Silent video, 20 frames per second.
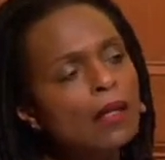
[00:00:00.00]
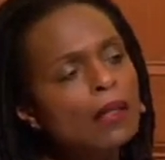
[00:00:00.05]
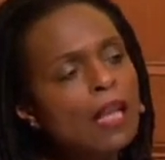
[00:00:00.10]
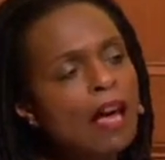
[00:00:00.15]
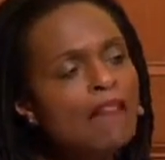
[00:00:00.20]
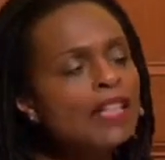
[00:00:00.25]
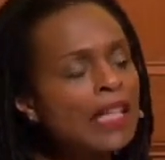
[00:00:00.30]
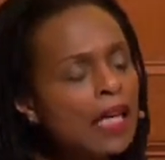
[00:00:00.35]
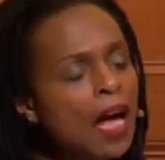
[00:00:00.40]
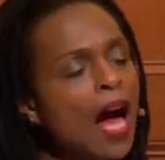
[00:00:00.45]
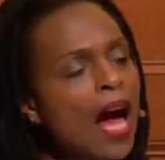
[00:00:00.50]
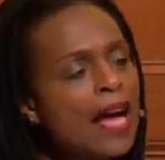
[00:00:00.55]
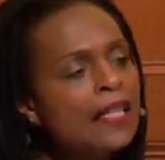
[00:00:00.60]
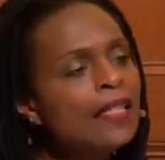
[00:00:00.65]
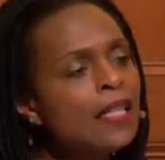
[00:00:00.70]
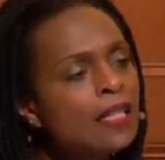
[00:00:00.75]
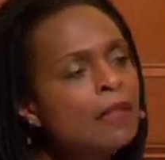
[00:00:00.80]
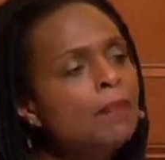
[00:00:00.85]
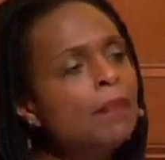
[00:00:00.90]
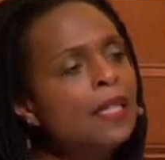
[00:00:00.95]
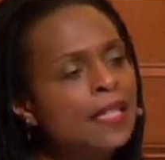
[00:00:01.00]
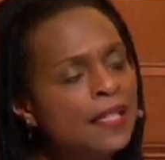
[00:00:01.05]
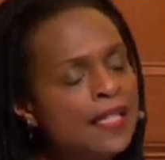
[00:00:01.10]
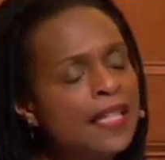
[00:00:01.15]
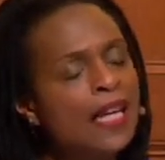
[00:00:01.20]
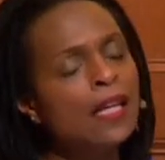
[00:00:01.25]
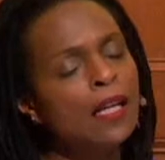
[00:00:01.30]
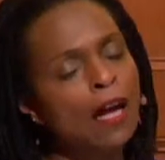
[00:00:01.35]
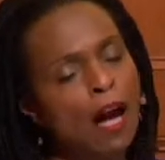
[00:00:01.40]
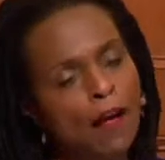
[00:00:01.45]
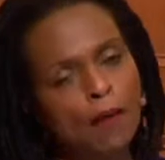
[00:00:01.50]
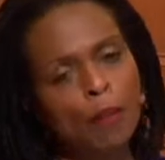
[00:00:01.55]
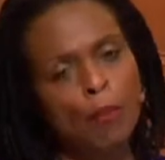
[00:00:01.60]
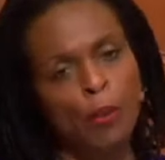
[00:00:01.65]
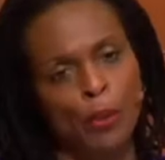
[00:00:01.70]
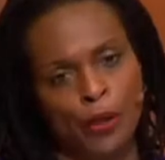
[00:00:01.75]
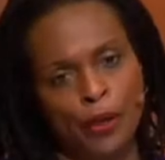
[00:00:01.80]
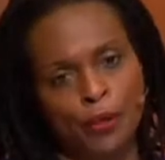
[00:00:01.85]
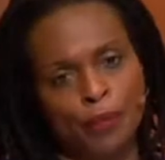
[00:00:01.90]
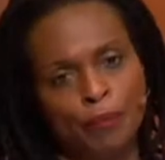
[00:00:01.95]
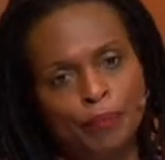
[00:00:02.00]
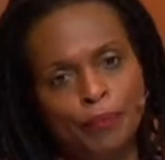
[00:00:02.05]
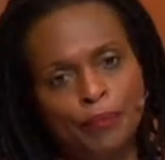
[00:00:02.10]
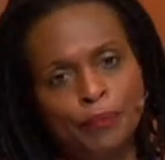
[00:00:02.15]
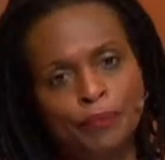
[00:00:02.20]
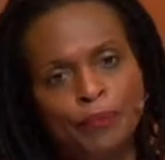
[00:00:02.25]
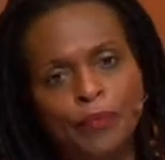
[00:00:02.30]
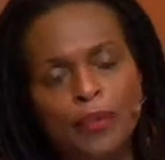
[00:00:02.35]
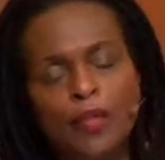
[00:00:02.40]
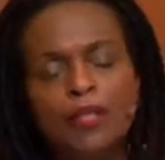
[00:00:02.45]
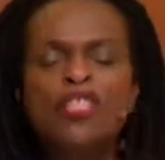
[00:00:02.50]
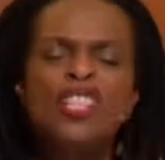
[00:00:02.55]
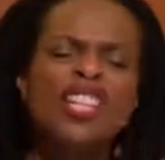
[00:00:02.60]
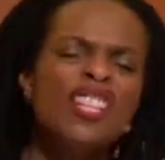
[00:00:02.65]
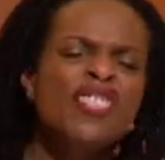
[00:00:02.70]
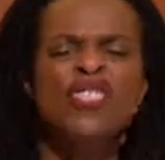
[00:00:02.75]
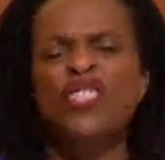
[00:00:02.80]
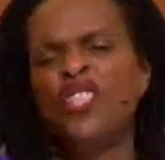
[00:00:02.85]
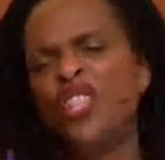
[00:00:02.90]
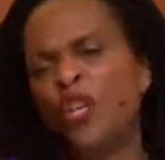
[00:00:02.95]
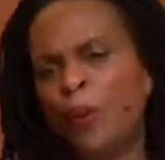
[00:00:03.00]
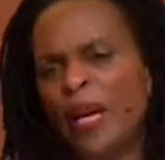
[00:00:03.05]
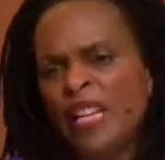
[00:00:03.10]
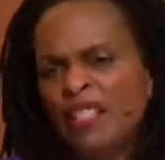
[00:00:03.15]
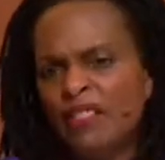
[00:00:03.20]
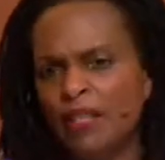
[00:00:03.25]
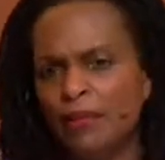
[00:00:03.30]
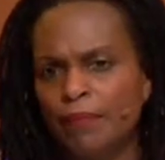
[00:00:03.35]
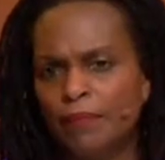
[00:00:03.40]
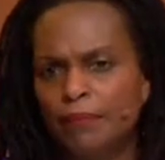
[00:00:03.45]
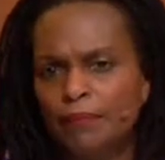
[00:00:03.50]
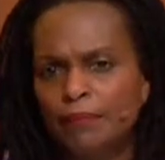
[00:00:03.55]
Loving kindness means getting on the border. Just do it.